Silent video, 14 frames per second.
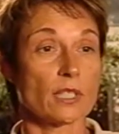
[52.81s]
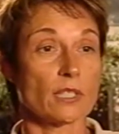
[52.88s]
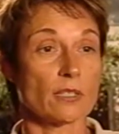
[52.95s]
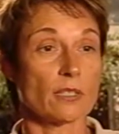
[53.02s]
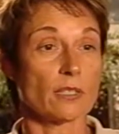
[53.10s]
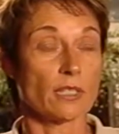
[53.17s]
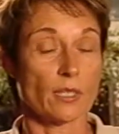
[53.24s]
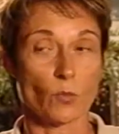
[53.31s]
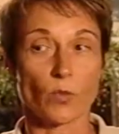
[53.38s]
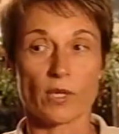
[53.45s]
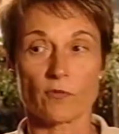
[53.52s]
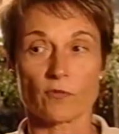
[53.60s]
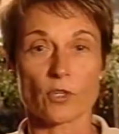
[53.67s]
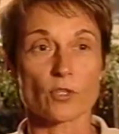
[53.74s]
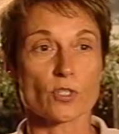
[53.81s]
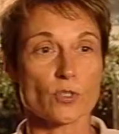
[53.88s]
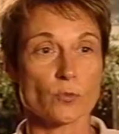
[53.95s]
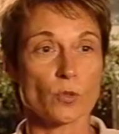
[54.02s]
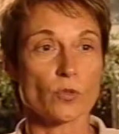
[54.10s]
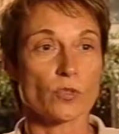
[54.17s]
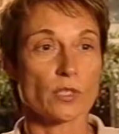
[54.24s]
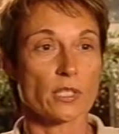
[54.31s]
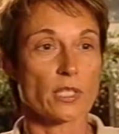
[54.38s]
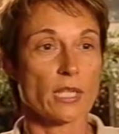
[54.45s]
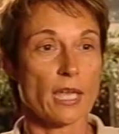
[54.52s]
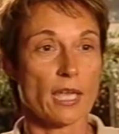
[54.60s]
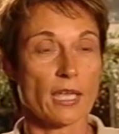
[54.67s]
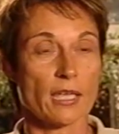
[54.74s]
It, it went very
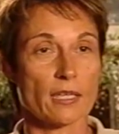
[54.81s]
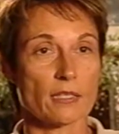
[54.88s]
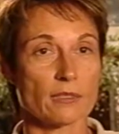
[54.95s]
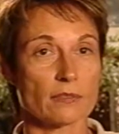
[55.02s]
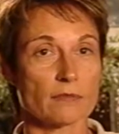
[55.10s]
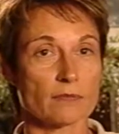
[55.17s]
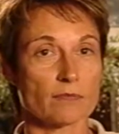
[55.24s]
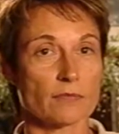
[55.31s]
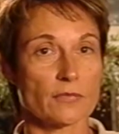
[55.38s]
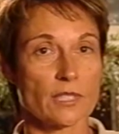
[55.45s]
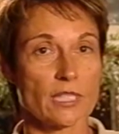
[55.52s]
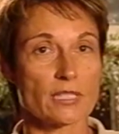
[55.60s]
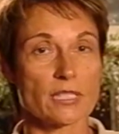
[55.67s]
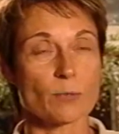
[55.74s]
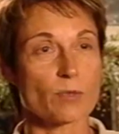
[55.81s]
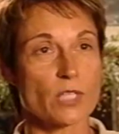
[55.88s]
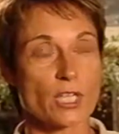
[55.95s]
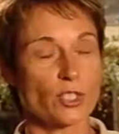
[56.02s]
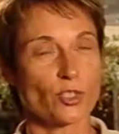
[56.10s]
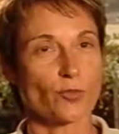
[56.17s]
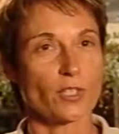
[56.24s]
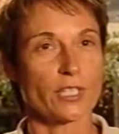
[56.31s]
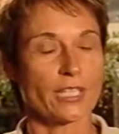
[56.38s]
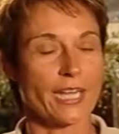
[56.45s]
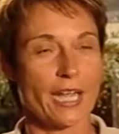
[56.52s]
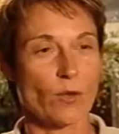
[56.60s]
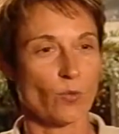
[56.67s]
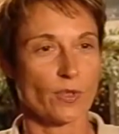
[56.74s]
smoothly, and it seems like you're in
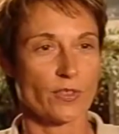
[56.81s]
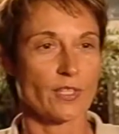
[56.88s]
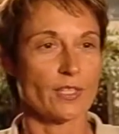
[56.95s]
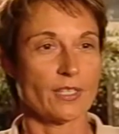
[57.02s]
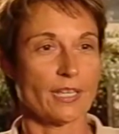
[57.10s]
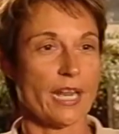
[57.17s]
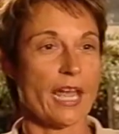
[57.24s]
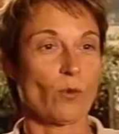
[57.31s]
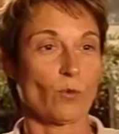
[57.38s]
and out within an